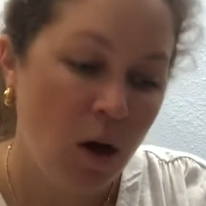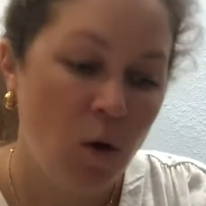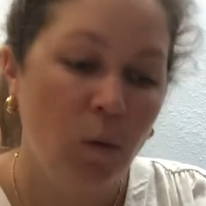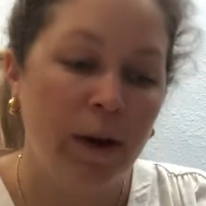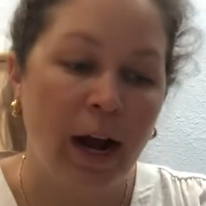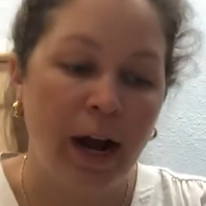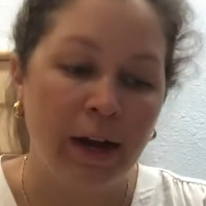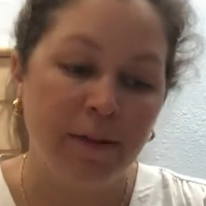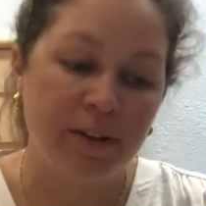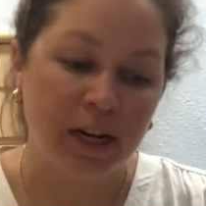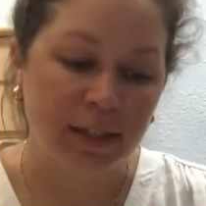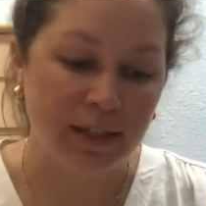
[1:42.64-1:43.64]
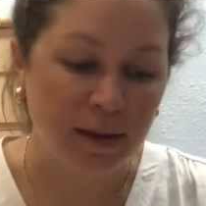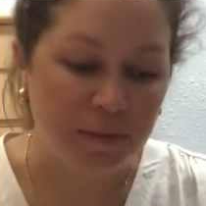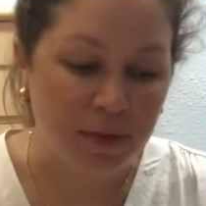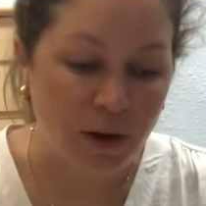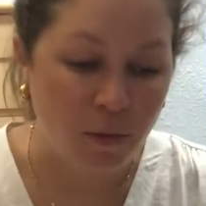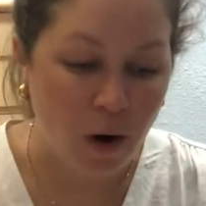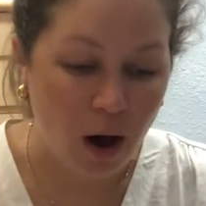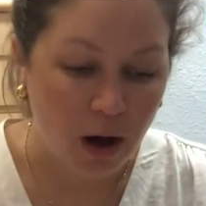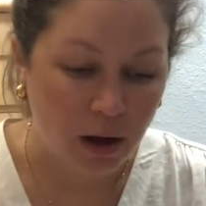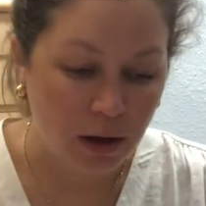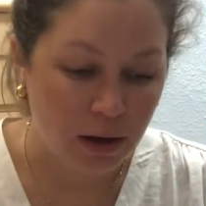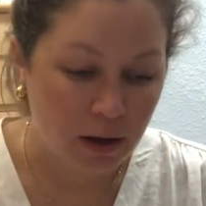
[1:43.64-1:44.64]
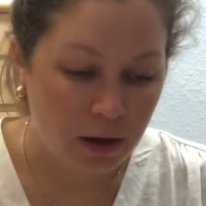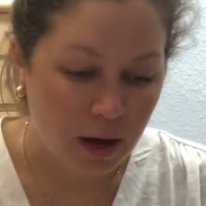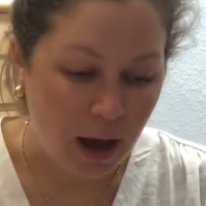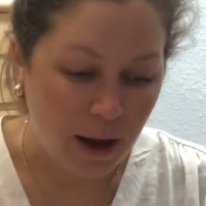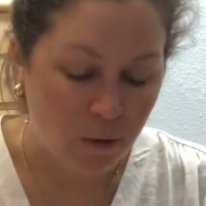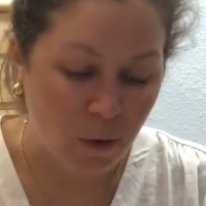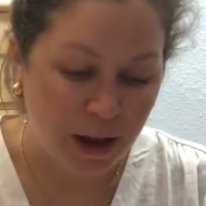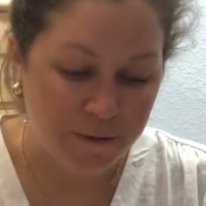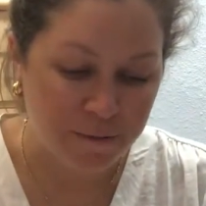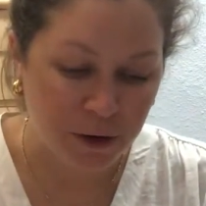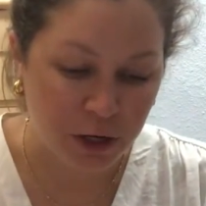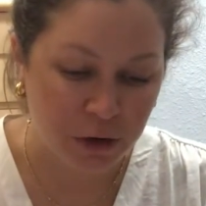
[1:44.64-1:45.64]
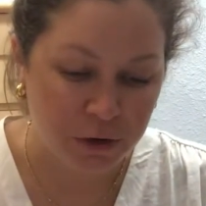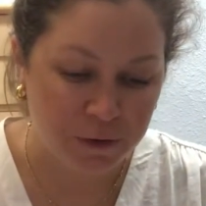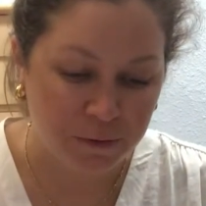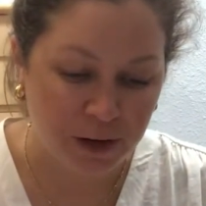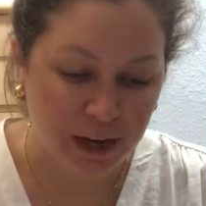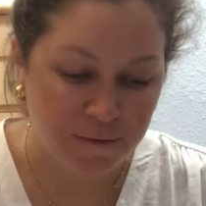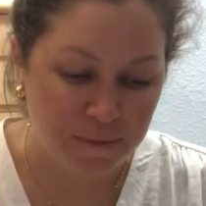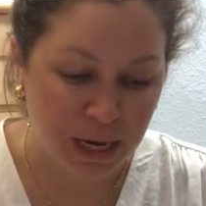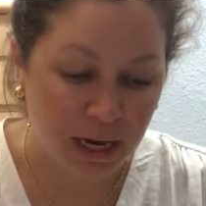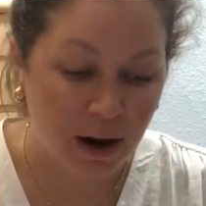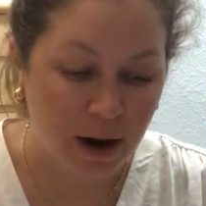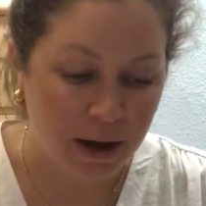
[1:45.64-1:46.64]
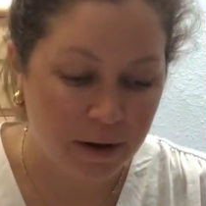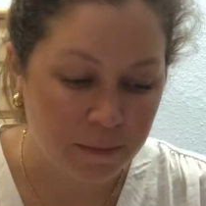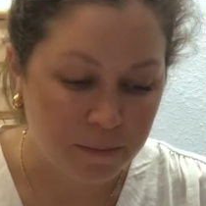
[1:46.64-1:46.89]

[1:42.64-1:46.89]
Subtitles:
When I have done something wrong, I wait for you to forgive me, God.